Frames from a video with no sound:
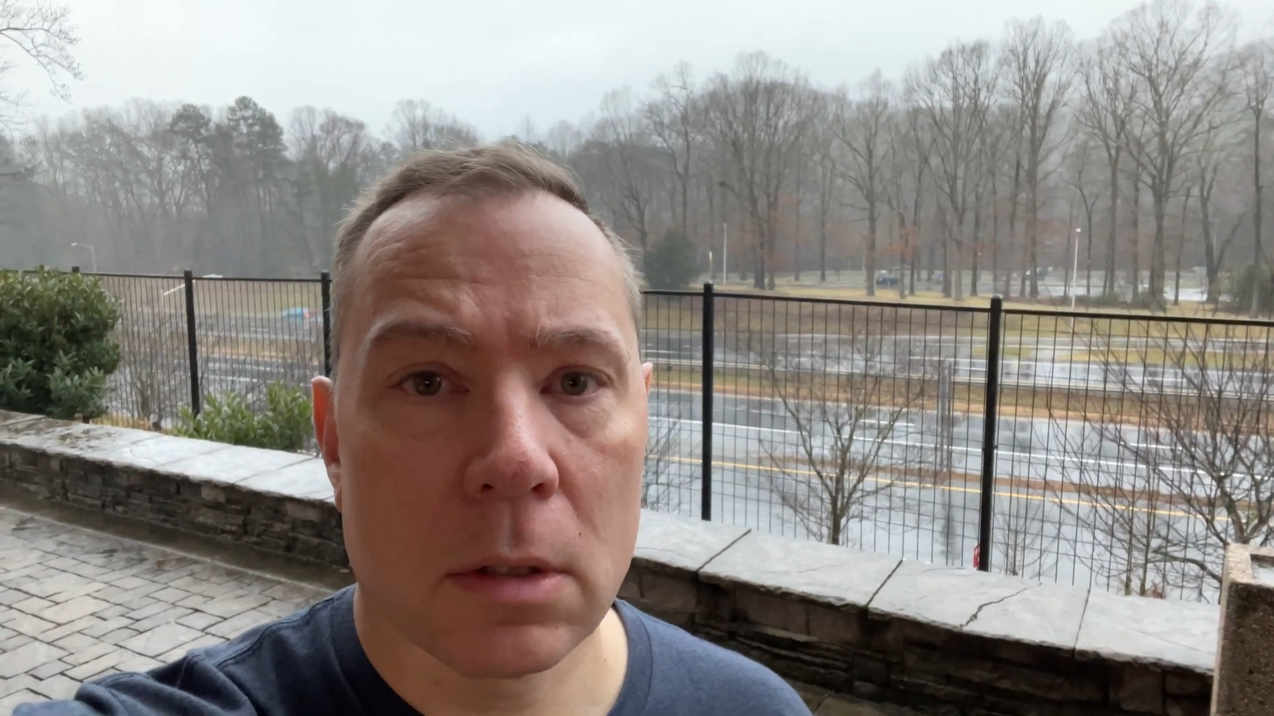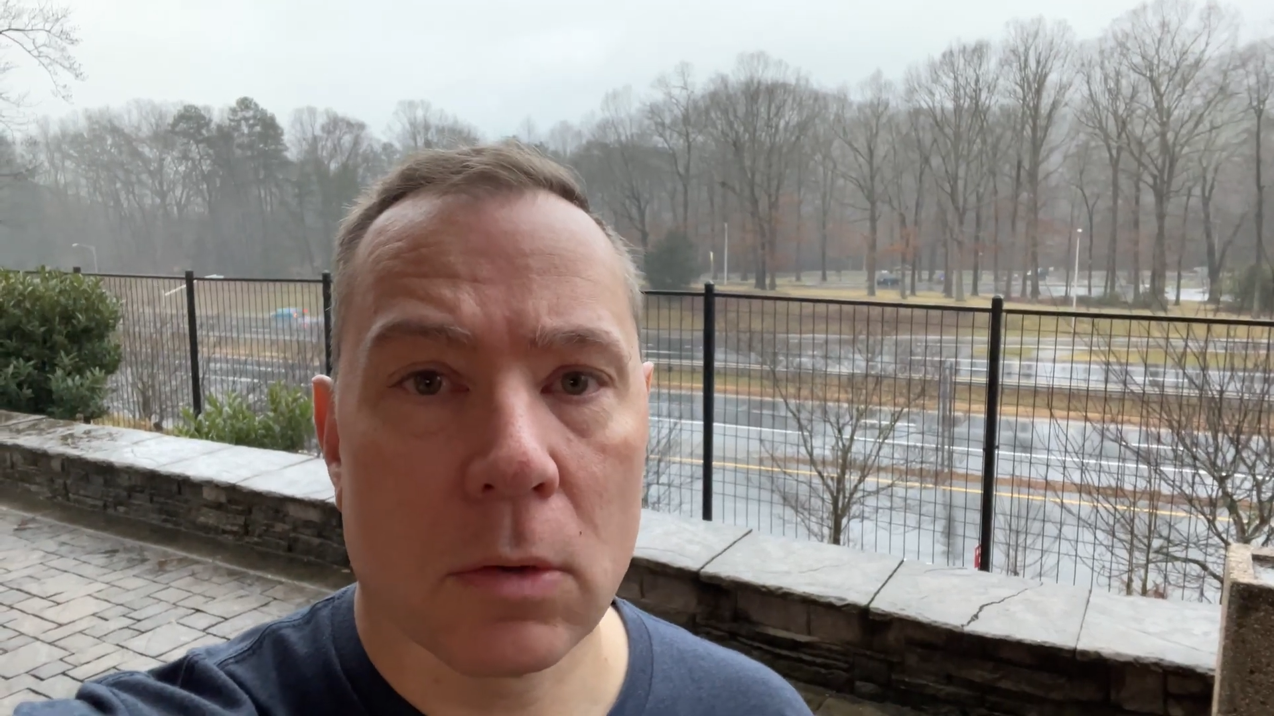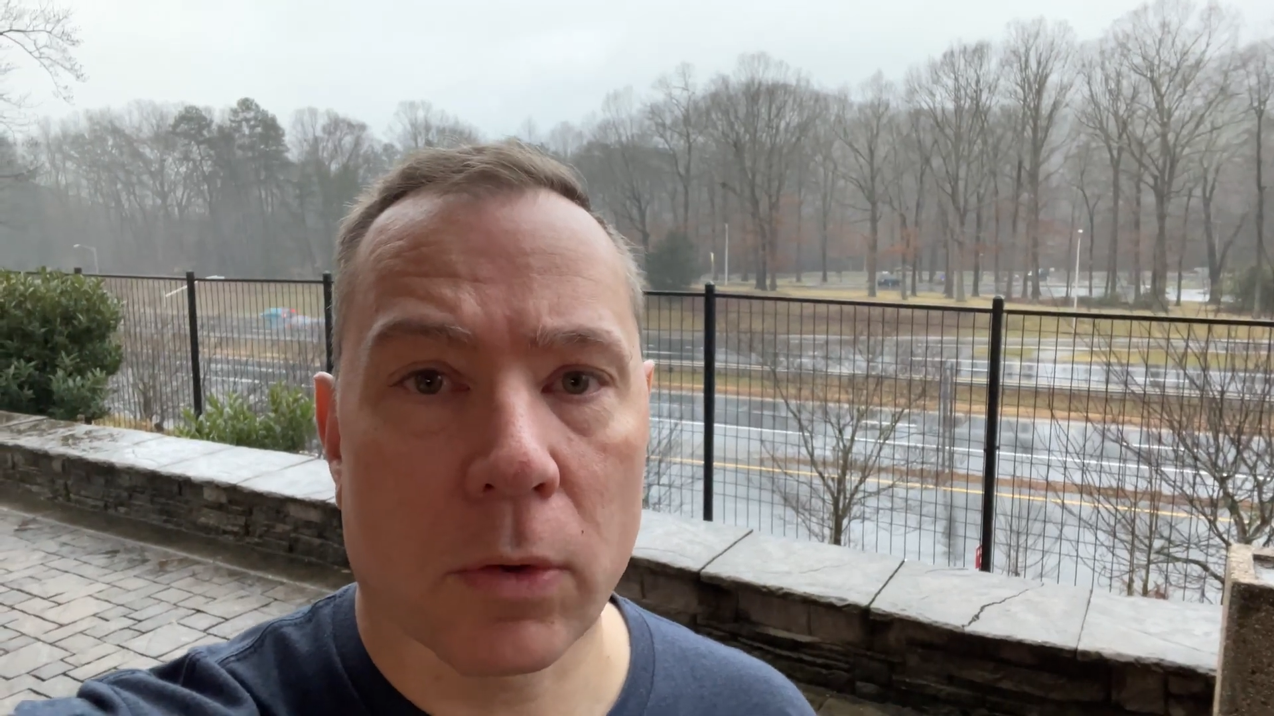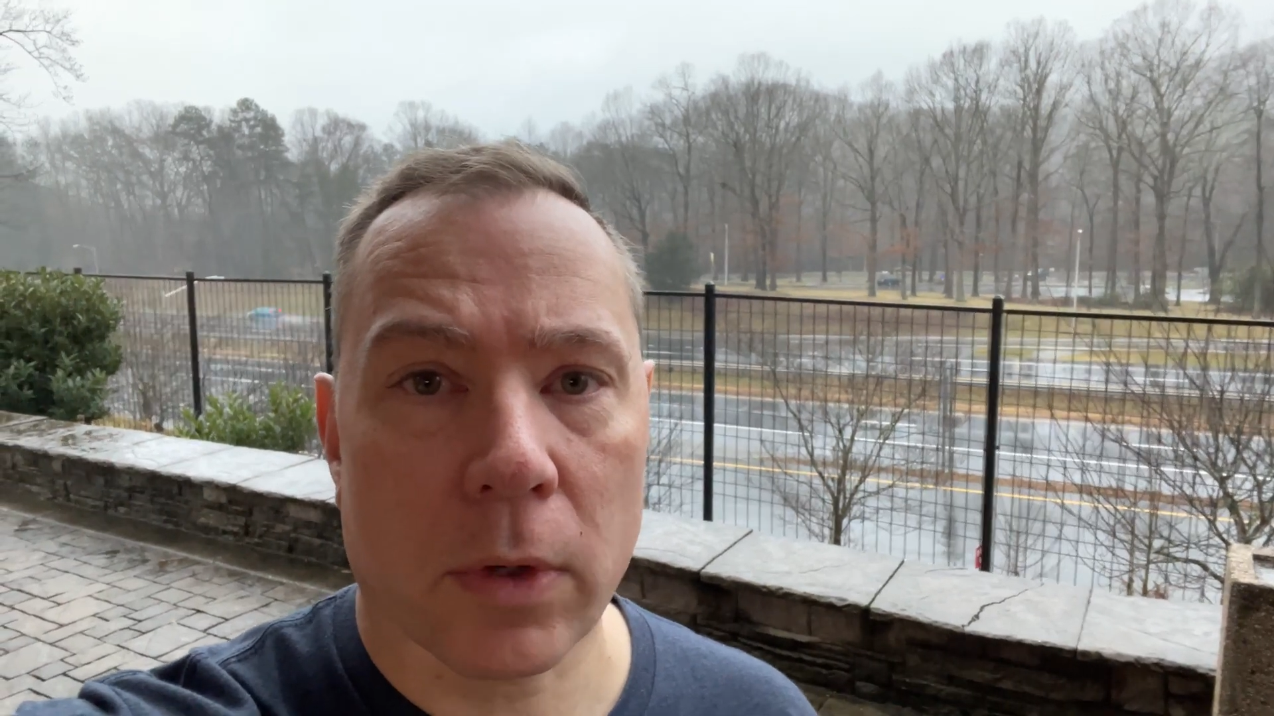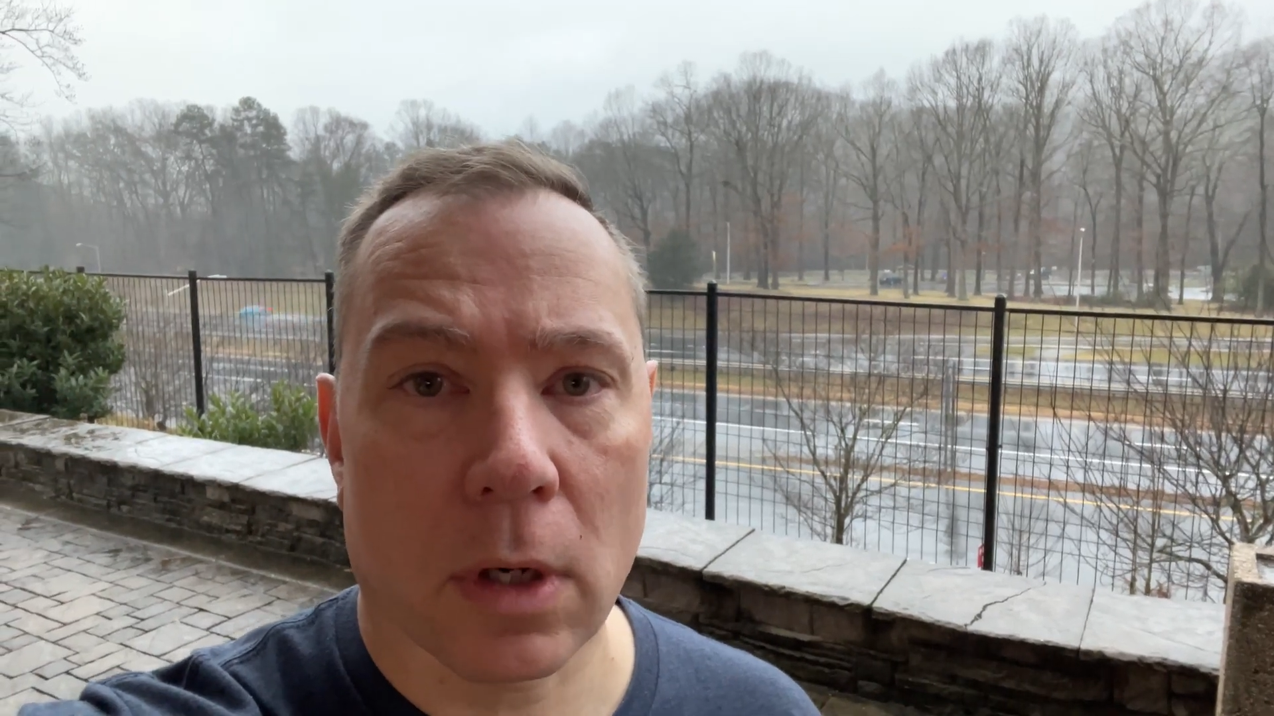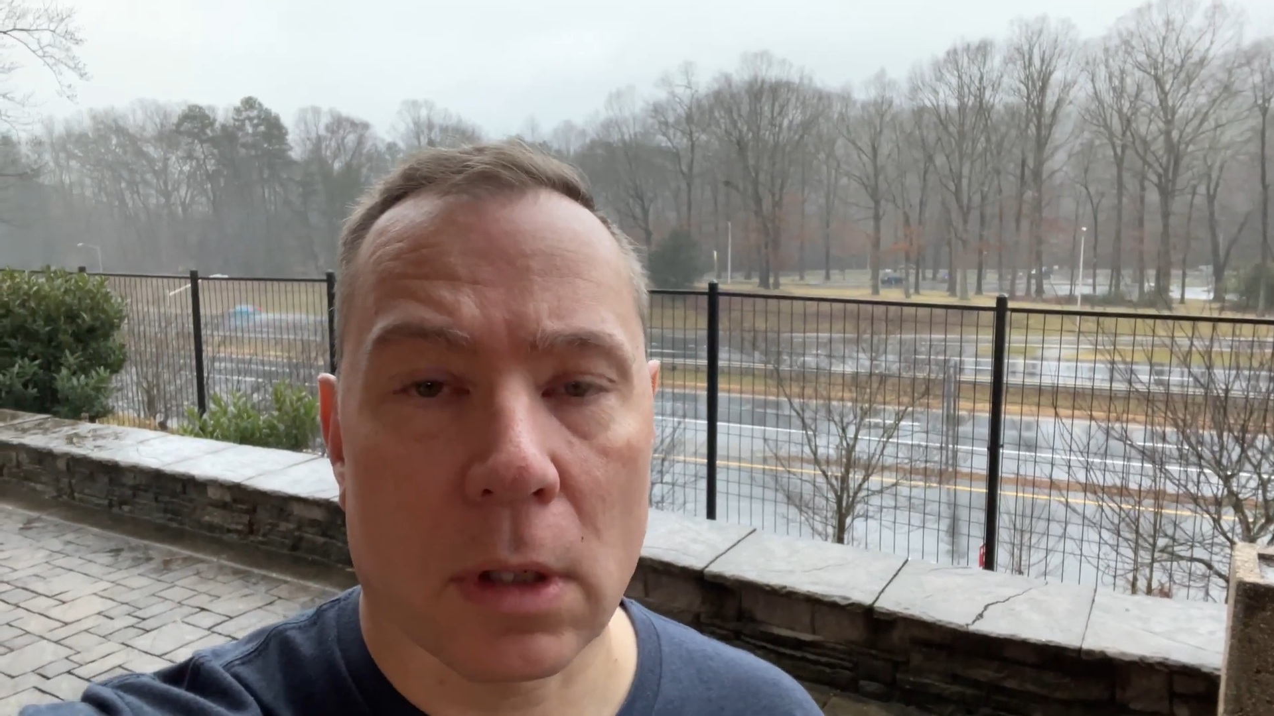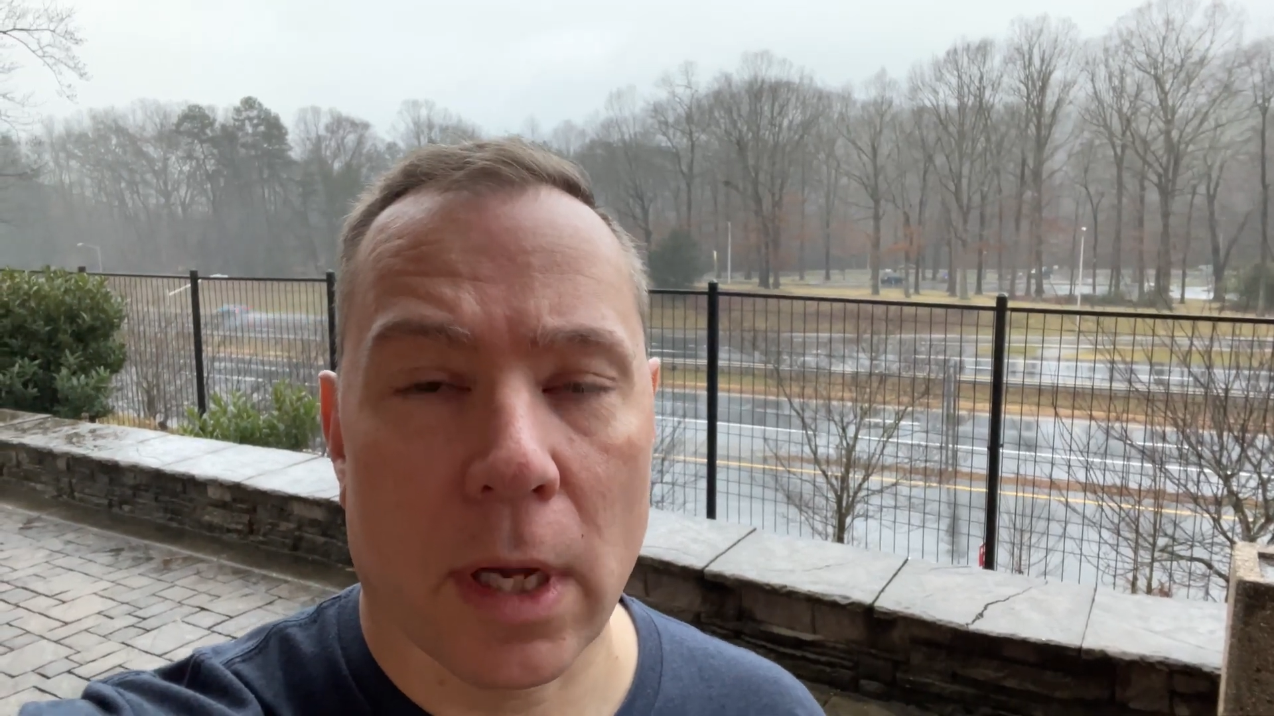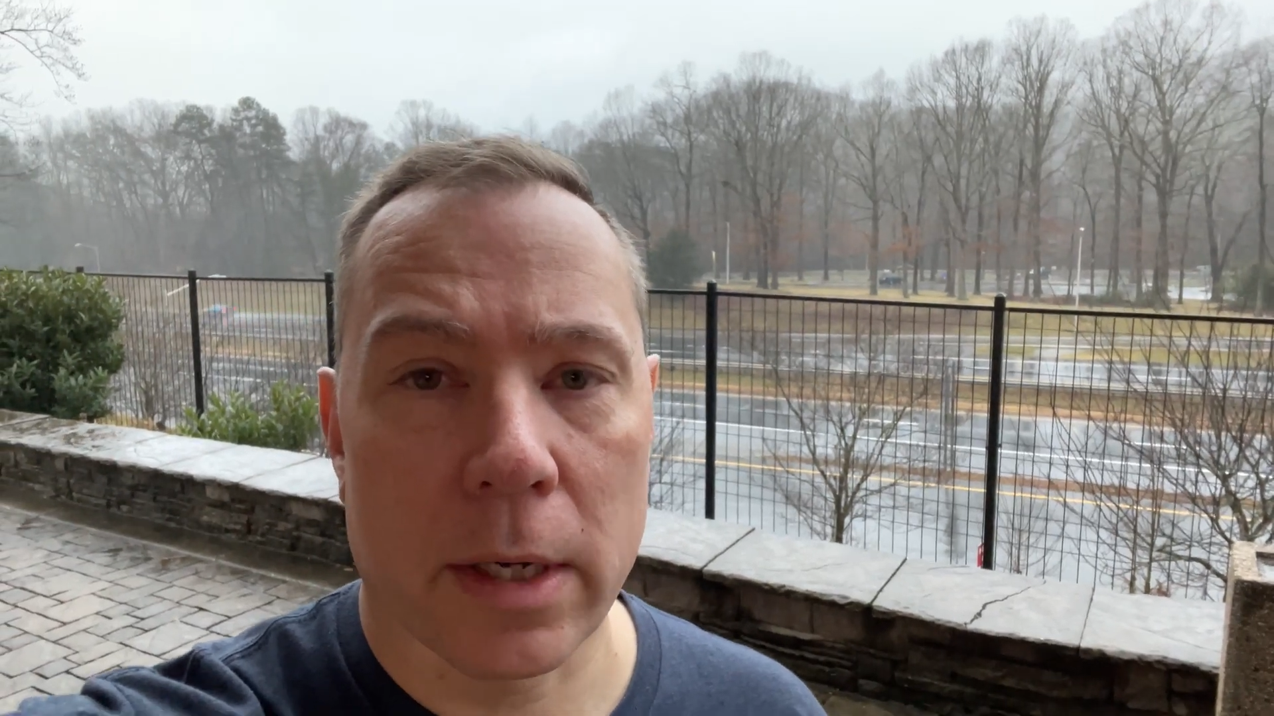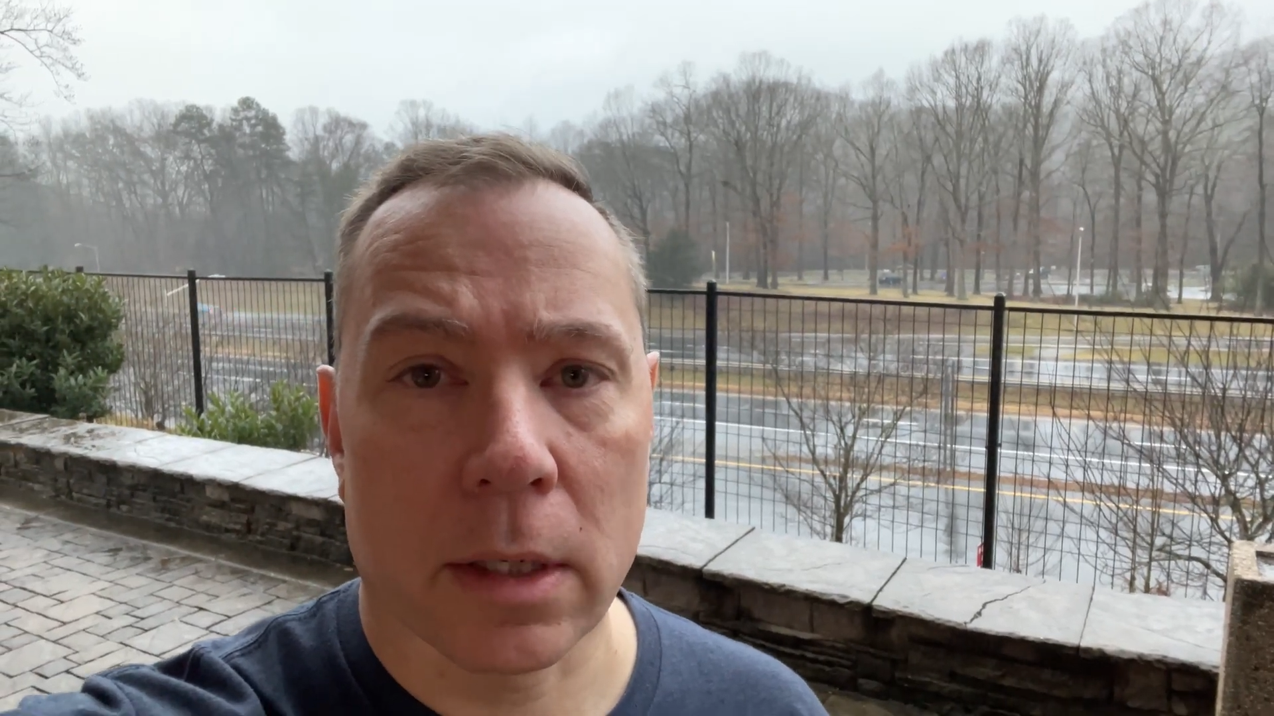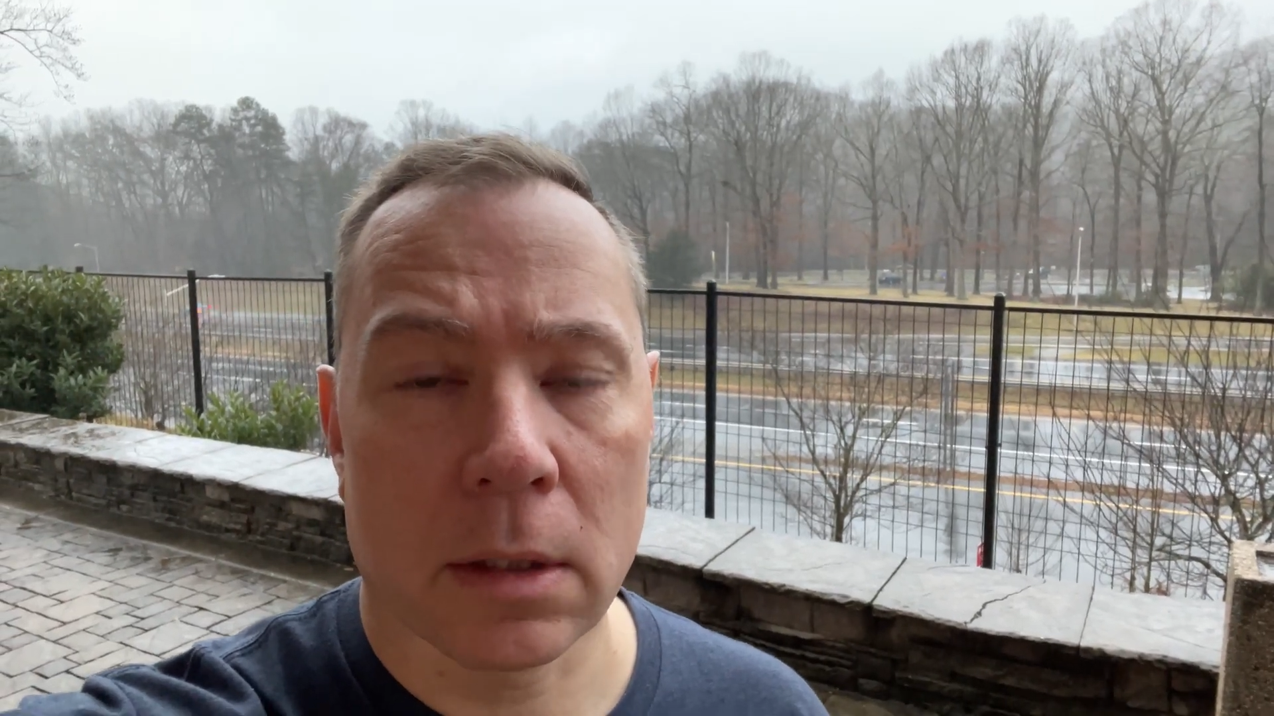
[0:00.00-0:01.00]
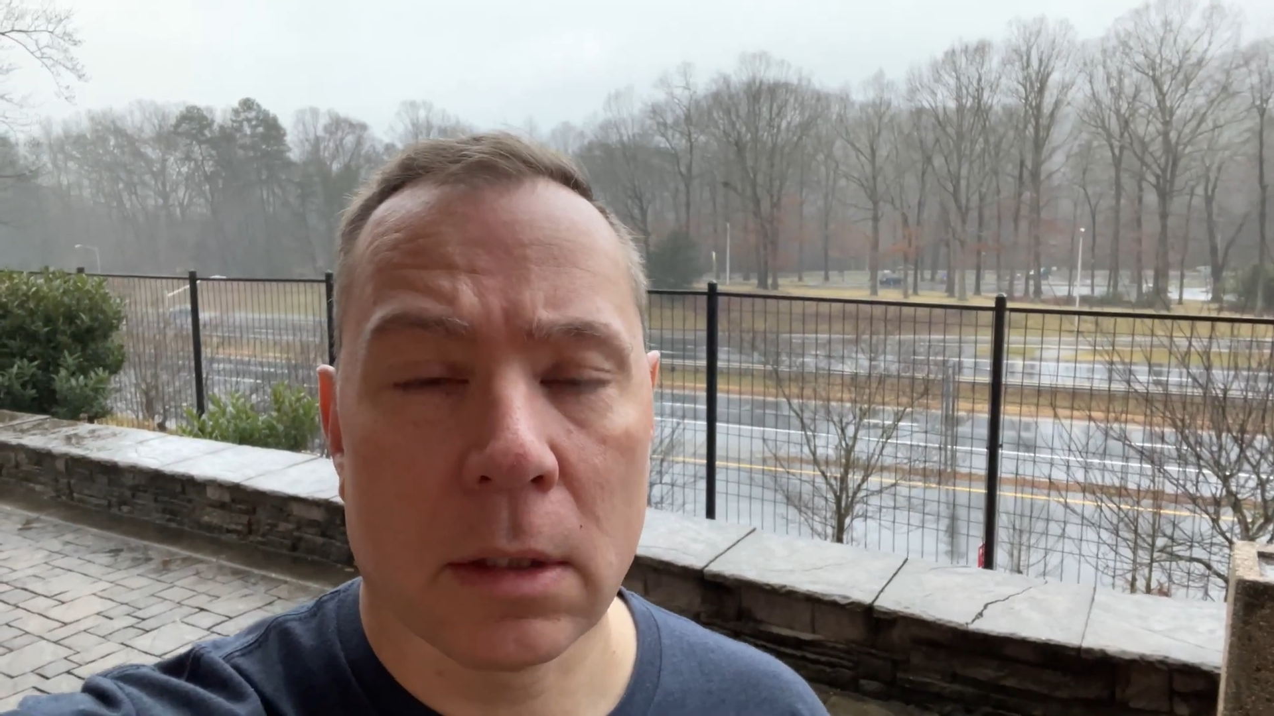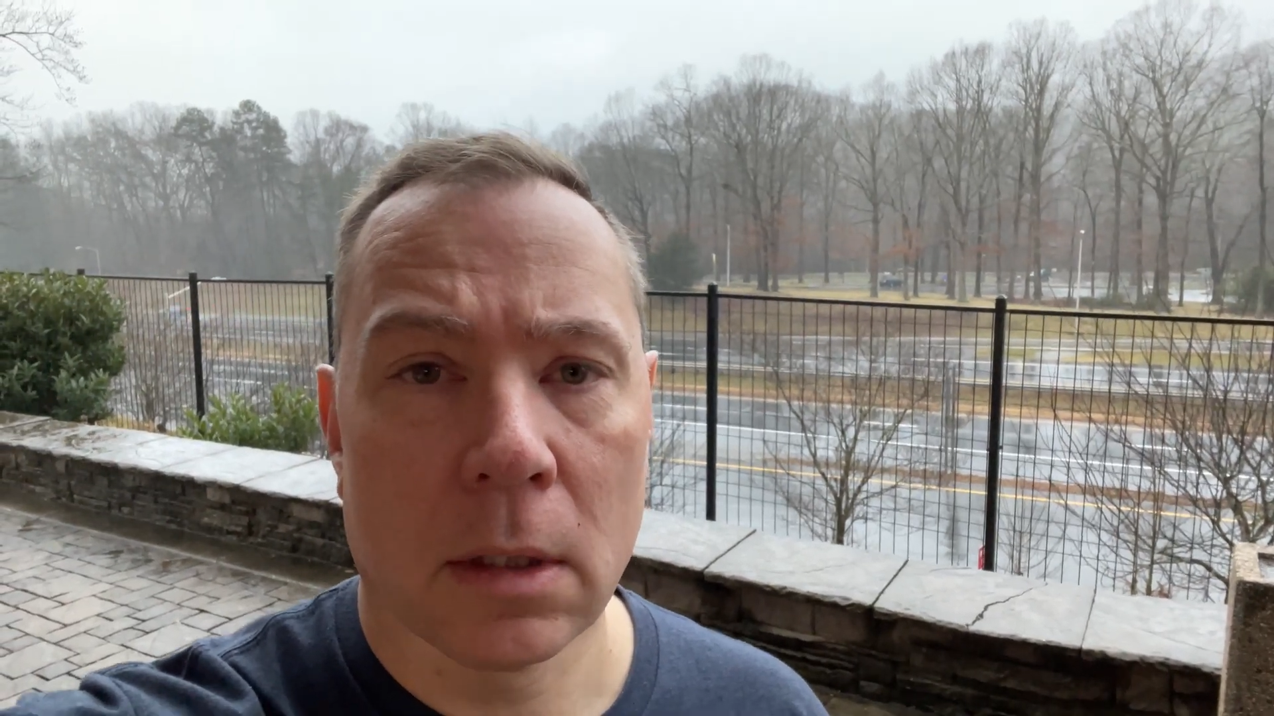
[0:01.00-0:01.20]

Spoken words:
North Carolina.